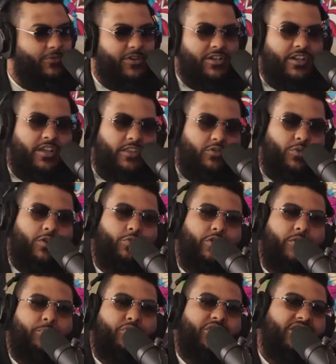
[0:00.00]
back with another one.
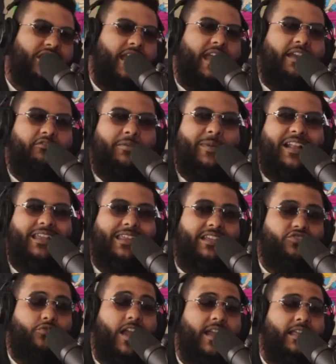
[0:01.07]
We appreciate everybody
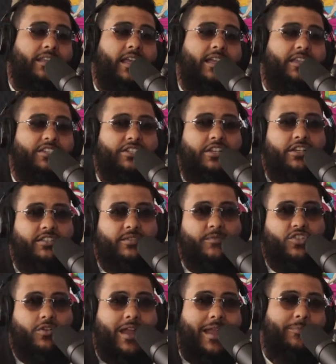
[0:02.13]
that's rocking, liking, sharing,
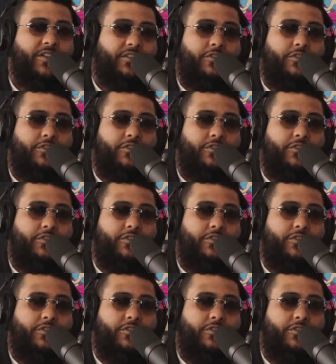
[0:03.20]
subscribing.